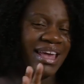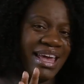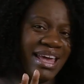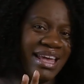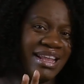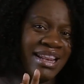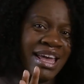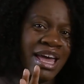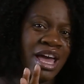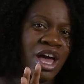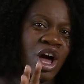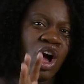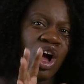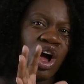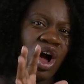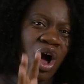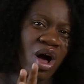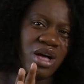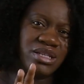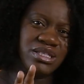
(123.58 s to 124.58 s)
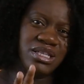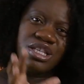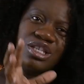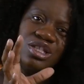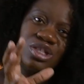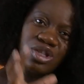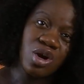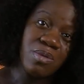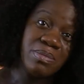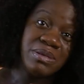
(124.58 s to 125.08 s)
can cause a
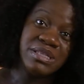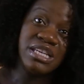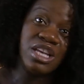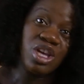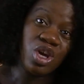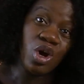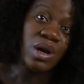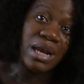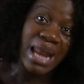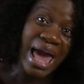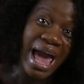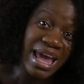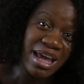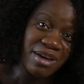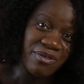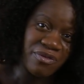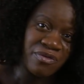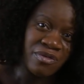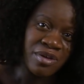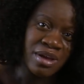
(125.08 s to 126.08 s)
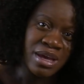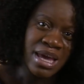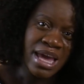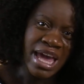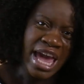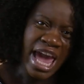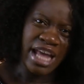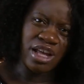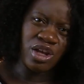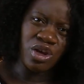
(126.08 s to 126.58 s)
disturbance in your life.
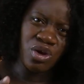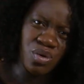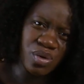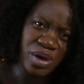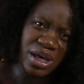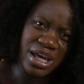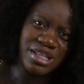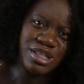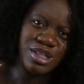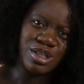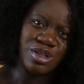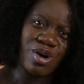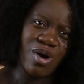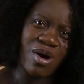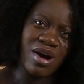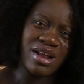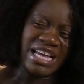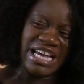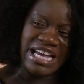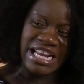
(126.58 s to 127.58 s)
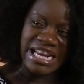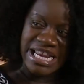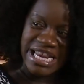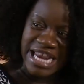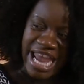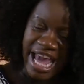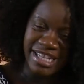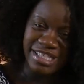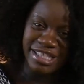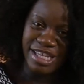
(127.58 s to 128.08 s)
And you can start
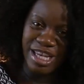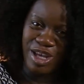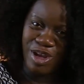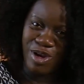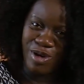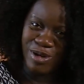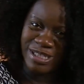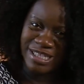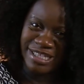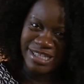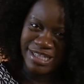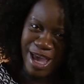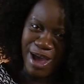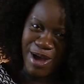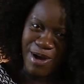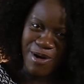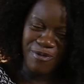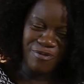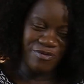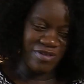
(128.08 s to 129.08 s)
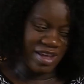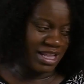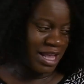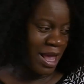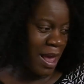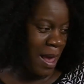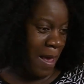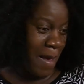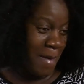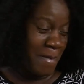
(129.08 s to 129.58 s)
connecting yourself and
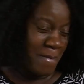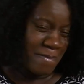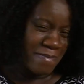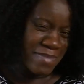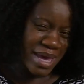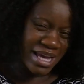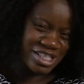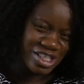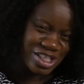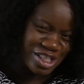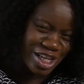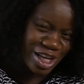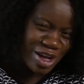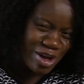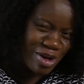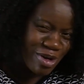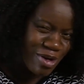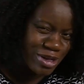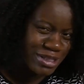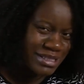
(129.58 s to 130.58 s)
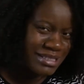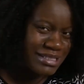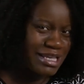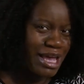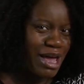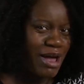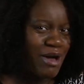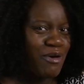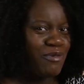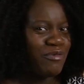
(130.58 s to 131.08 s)
meshing
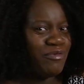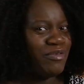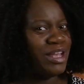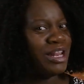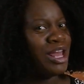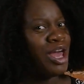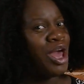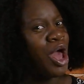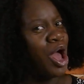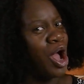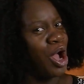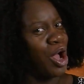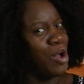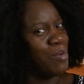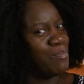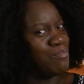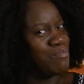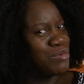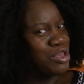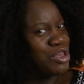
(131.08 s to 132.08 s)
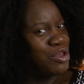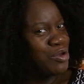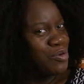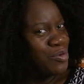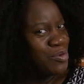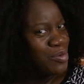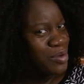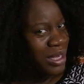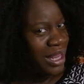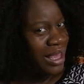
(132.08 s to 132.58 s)
yourself and
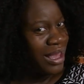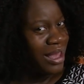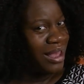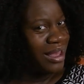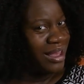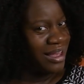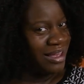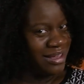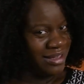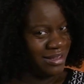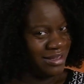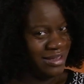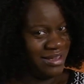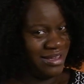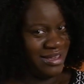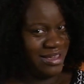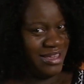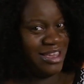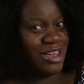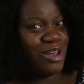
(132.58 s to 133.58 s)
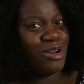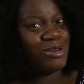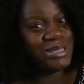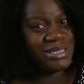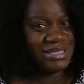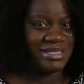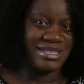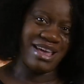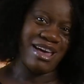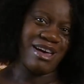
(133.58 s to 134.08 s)
communing
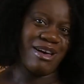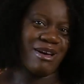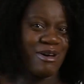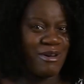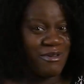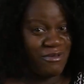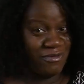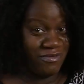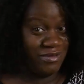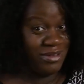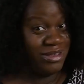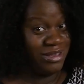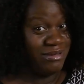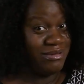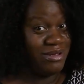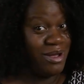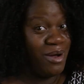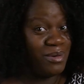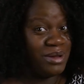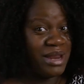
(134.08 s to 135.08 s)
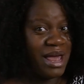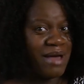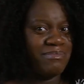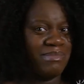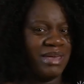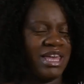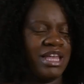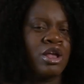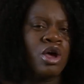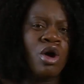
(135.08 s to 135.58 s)
yourself, you know what I
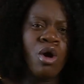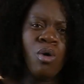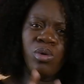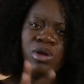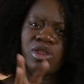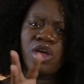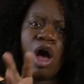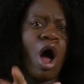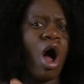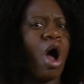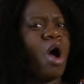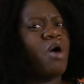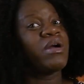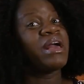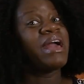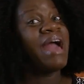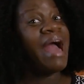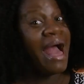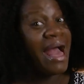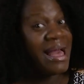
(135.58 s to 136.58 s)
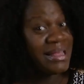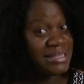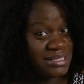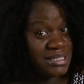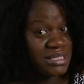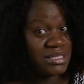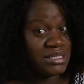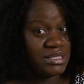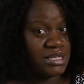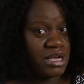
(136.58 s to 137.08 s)
mean, with all kinds
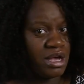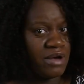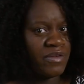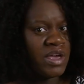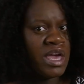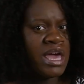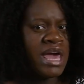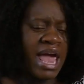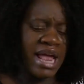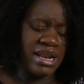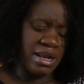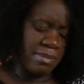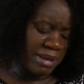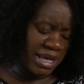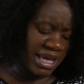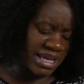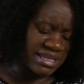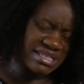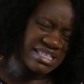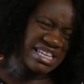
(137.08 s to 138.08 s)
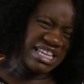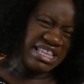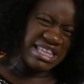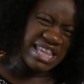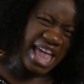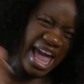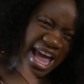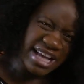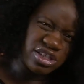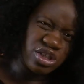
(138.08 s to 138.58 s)
of stuff, and it begins to
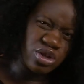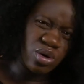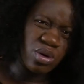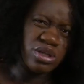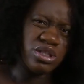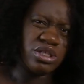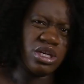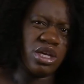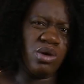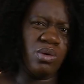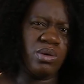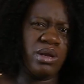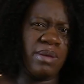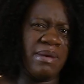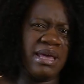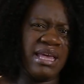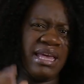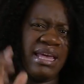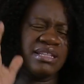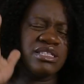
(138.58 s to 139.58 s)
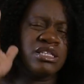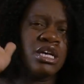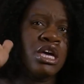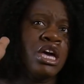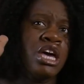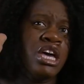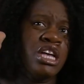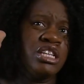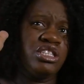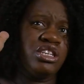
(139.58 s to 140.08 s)
latch on to you and it begins
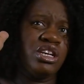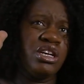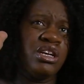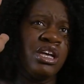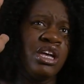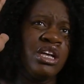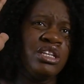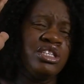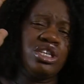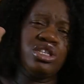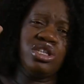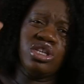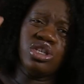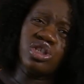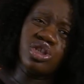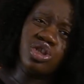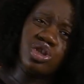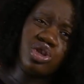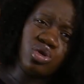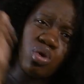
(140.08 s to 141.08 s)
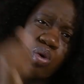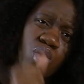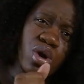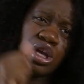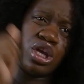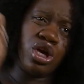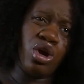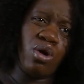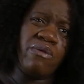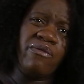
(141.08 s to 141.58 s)
to
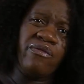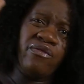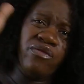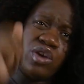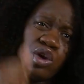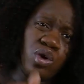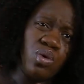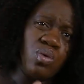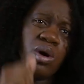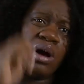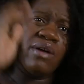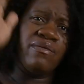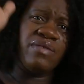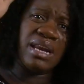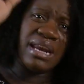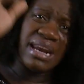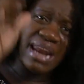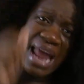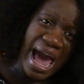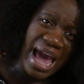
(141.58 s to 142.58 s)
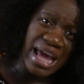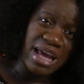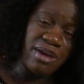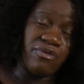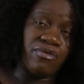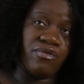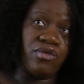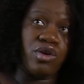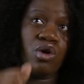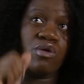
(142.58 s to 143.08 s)
distort your view of
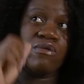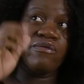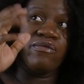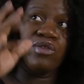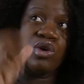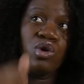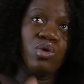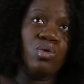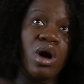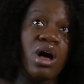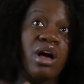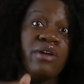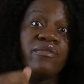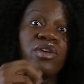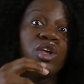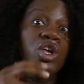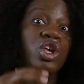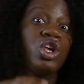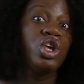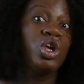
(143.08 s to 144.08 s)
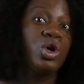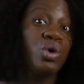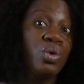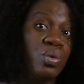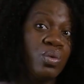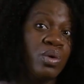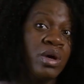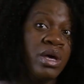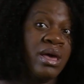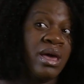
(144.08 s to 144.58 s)
life, your view of
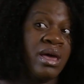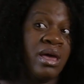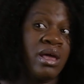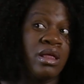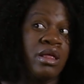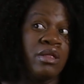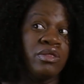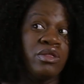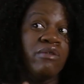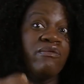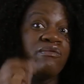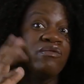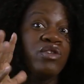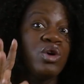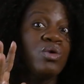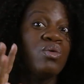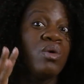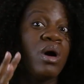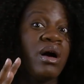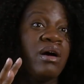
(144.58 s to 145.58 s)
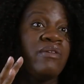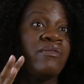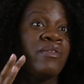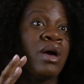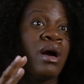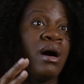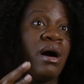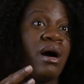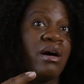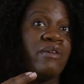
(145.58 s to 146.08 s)
you, the view of
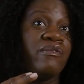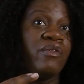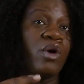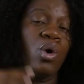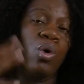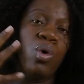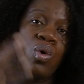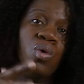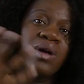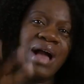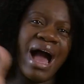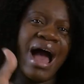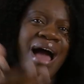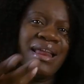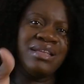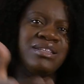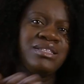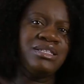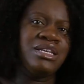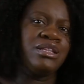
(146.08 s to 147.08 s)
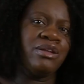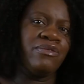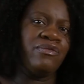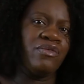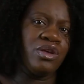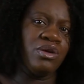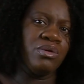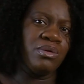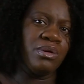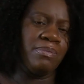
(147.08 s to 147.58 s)
who God intended for
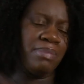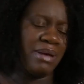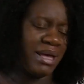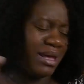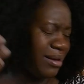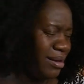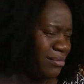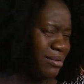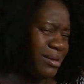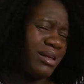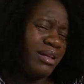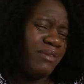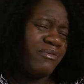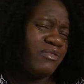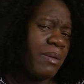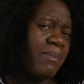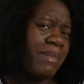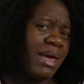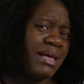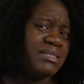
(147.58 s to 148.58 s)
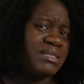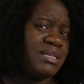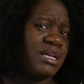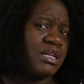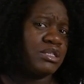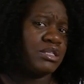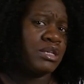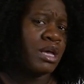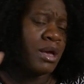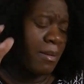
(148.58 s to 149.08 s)
you to be, if that makes sense.